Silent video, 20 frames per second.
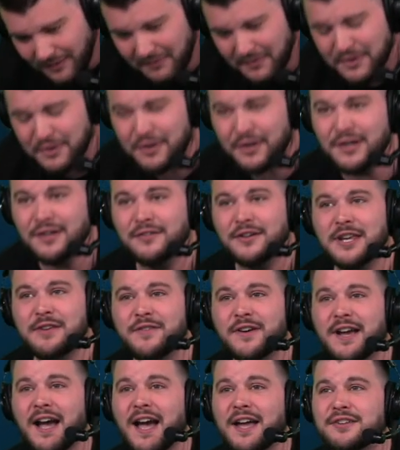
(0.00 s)
You're going to leave
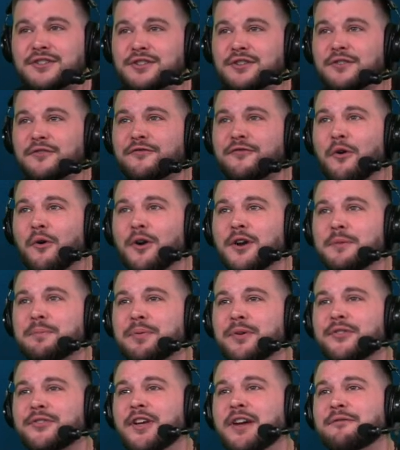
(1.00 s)
a guy shooting forty
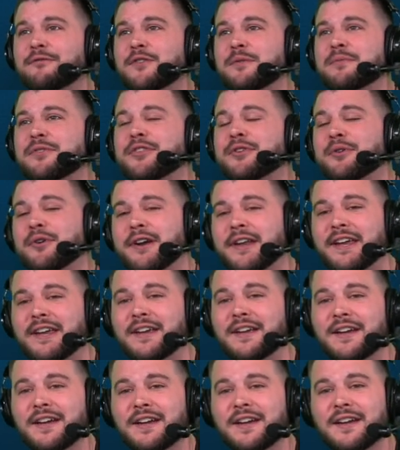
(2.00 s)
percent from
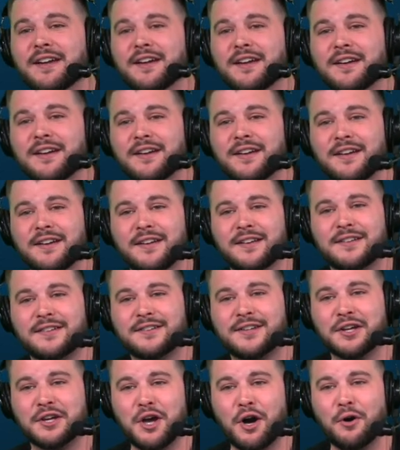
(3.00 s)
three
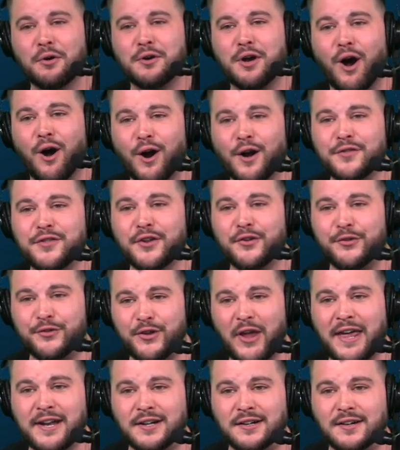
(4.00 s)
to go guard the
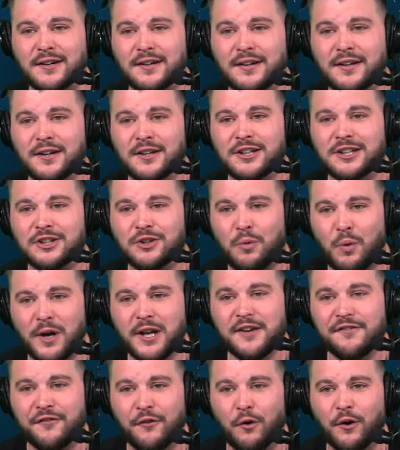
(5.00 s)
center
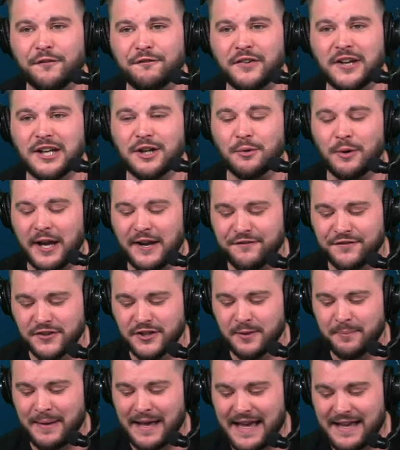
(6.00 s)
twenty-four feet away from
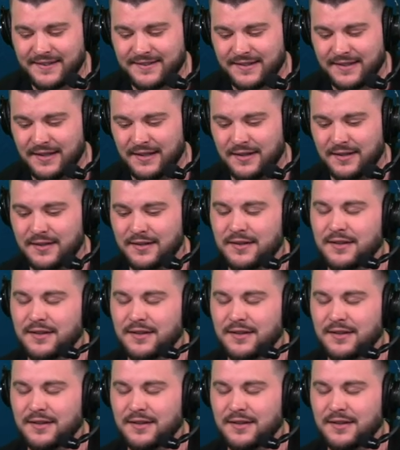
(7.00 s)
the basket.